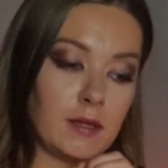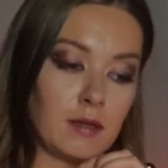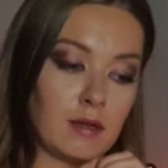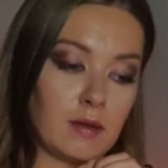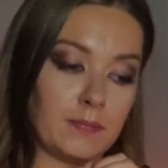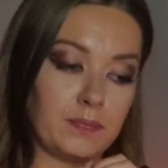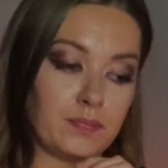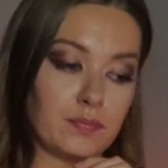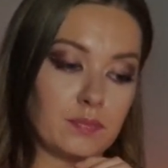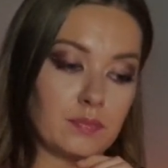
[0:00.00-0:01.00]

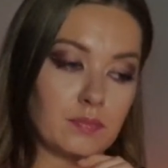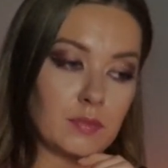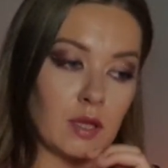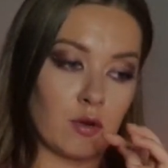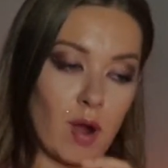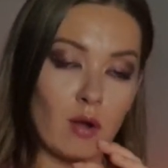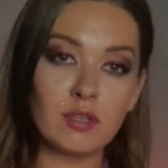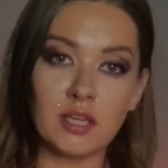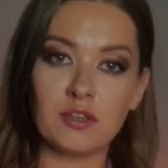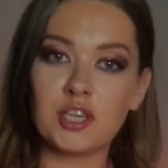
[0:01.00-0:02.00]

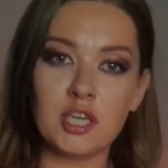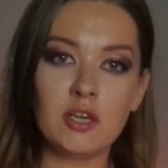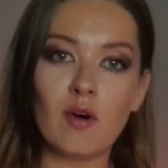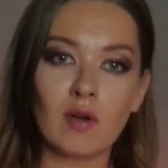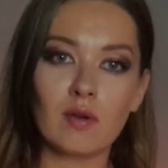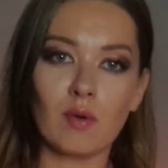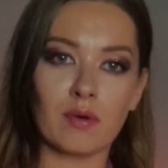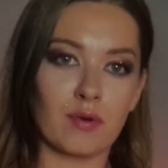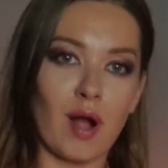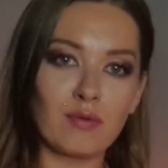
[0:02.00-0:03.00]
grounding Qigong
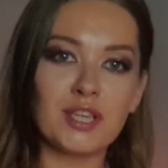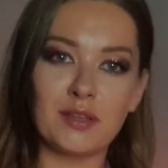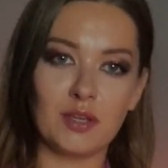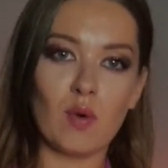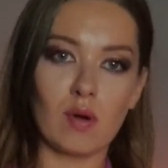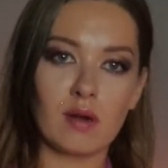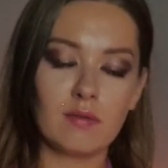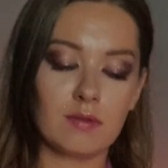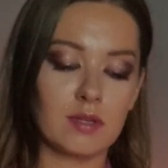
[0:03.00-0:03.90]
or grounding yoga,